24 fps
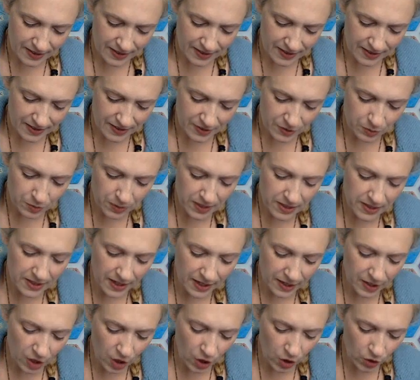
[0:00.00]
to be let
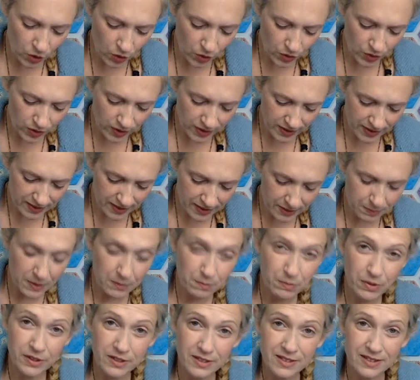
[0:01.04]
go, to be
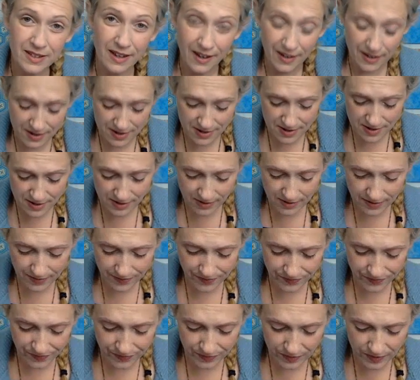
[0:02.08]
put aside,
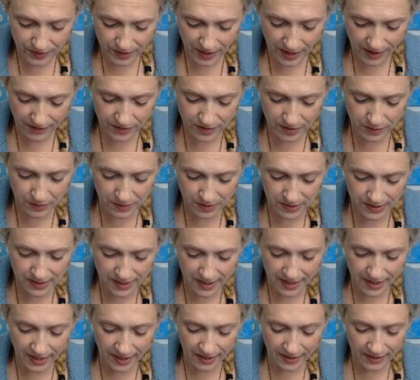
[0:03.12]
to have someone
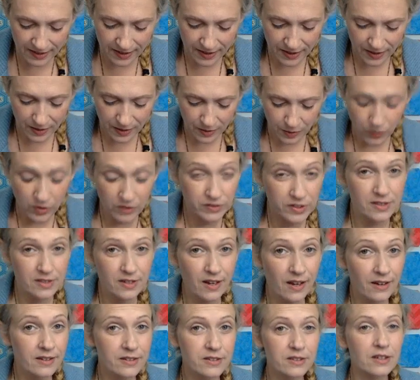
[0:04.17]
say, we've
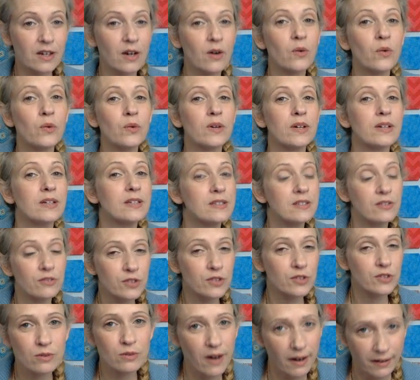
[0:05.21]
decided to go in a
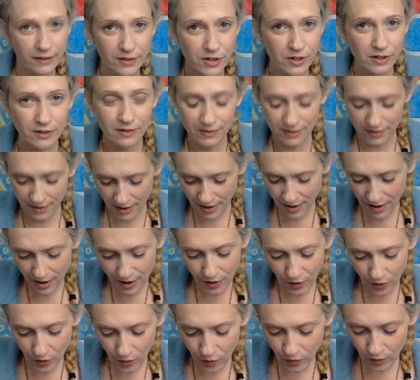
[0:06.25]
different direction,
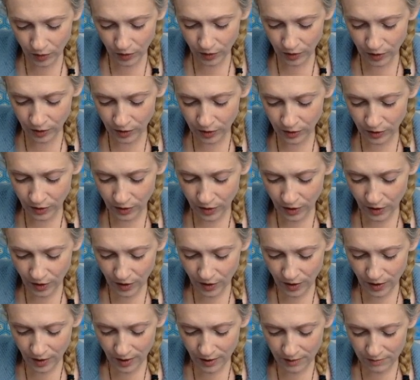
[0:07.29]
or
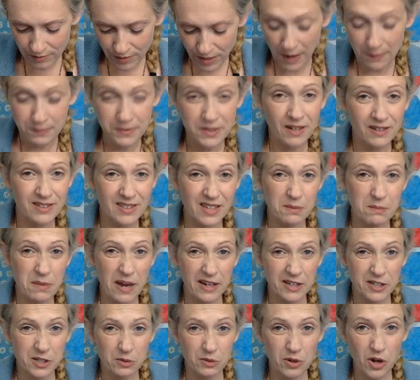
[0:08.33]
perhaps not to get
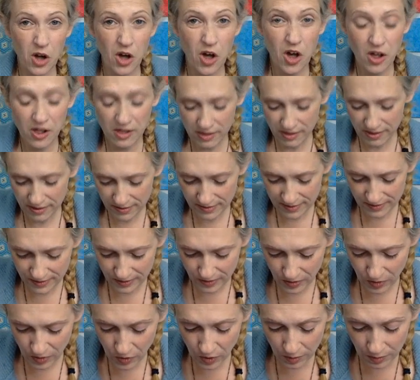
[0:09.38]
back to you at all,
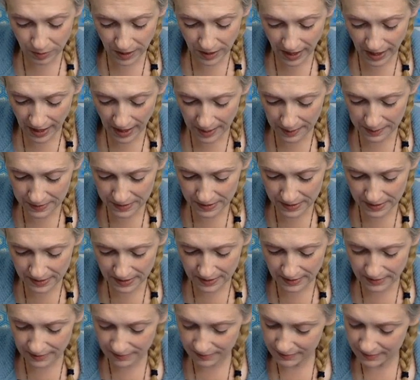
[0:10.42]
or perhaps
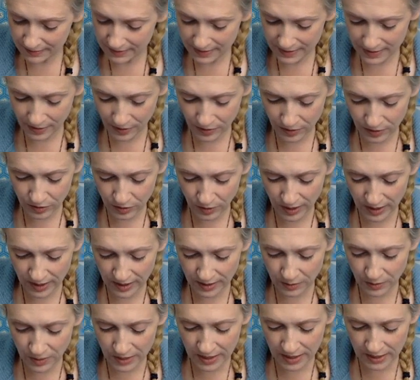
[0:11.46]
the dreaded
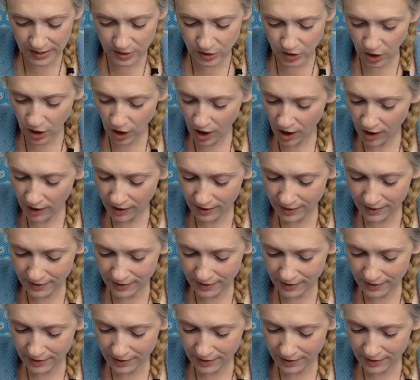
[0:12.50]
we need to talk,